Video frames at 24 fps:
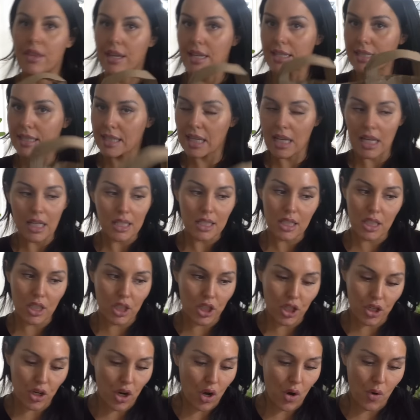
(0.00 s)
these kids,
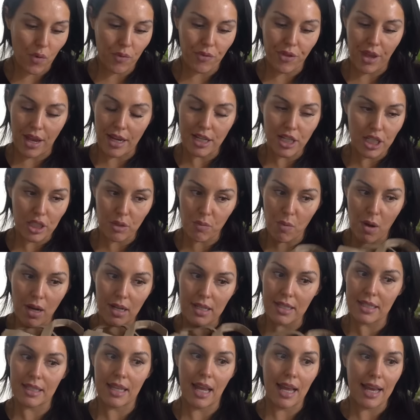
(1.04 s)
you know, they just want
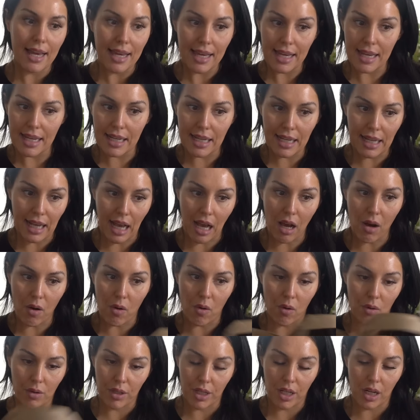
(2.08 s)
to stay eating
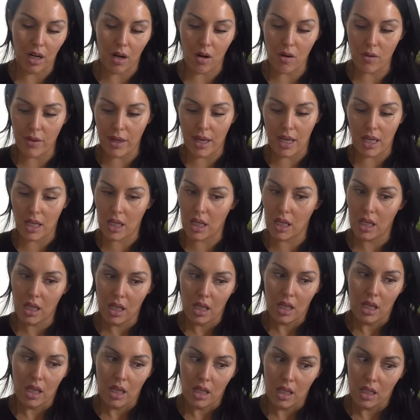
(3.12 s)
out, you know, like
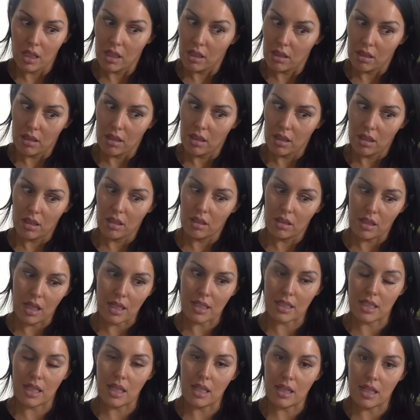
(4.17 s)

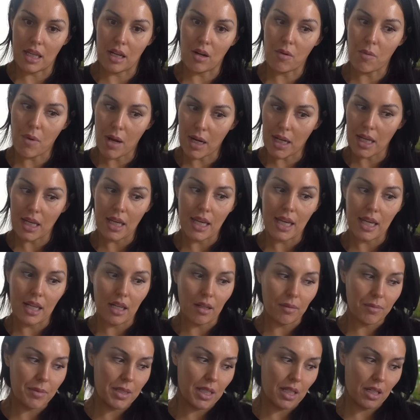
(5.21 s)
that's it. They don't want to heat
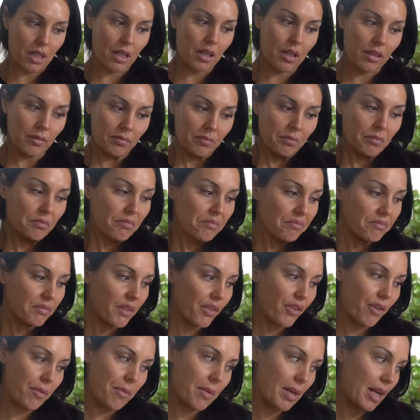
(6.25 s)
up dinner
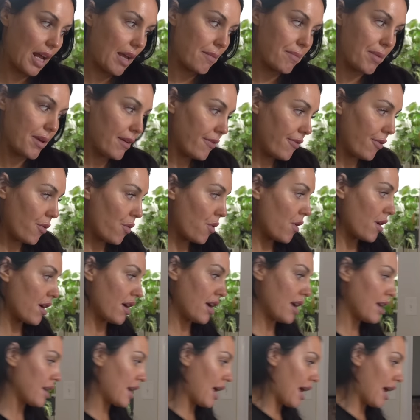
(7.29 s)
from the night before and